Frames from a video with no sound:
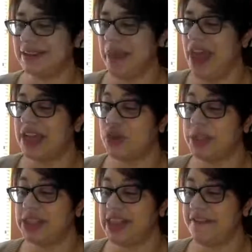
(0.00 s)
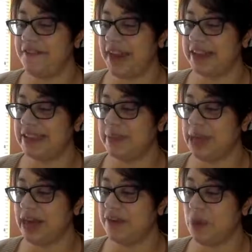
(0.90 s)
Contribute to the
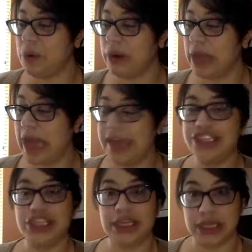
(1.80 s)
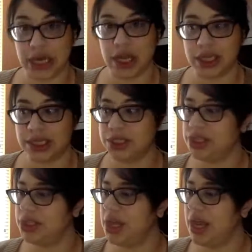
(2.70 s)
advancement of oral hygiene
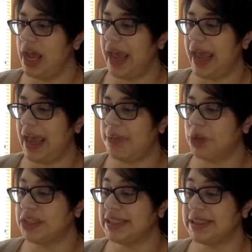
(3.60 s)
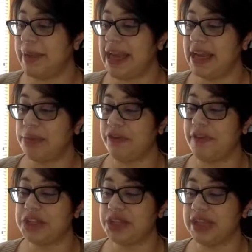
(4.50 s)
knowledge and participating in
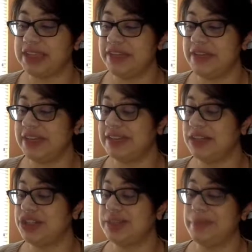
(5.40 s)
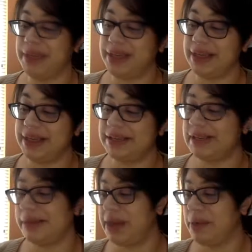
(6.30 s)
professional activities such as meetings,
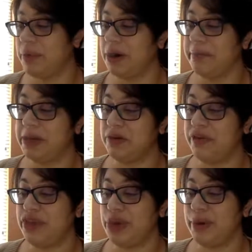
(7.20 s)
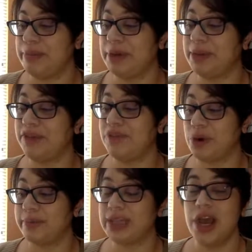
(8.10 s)
committee work, peer review, and public
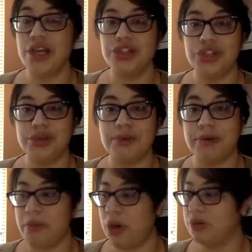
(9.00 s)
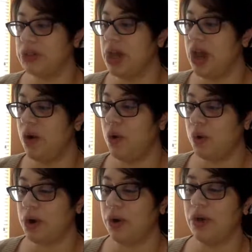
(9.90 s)
forums to promote
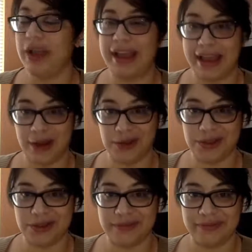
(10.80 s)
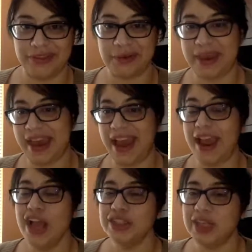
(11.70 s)
oral health.
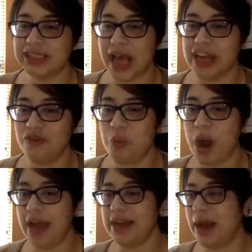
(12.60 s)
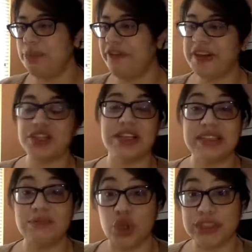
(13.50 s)
Okay, so that's kind of what
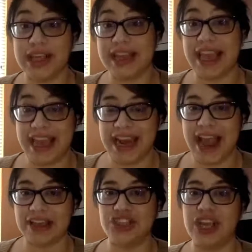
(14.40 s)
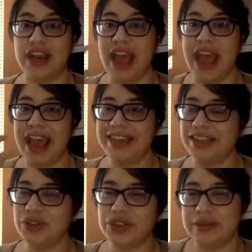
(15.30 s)
professionalism looks like in action. And
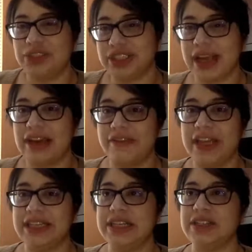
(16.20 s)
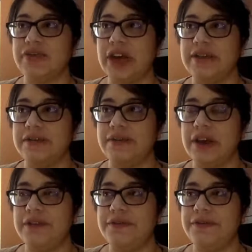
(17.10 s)
these are some just kind of ideas
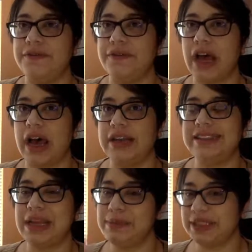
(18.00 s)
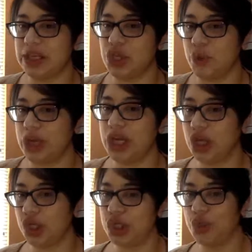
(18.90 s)
of statements that you can
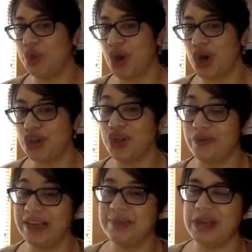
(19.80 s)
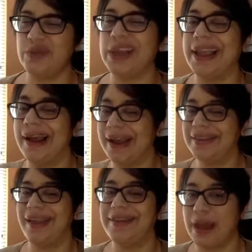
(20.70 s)
include on your resume to really
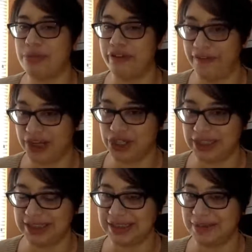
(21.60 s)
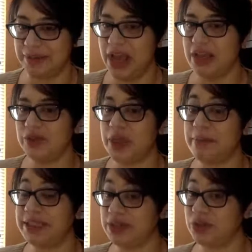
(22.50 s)
highlight that professionalism so
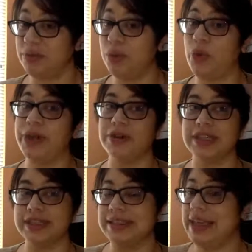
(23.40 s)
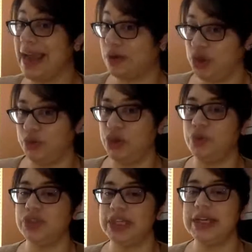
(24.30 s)
that potential employers can see how you
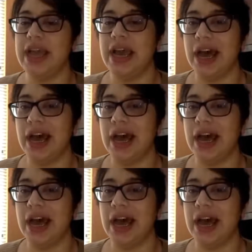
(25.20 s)
use it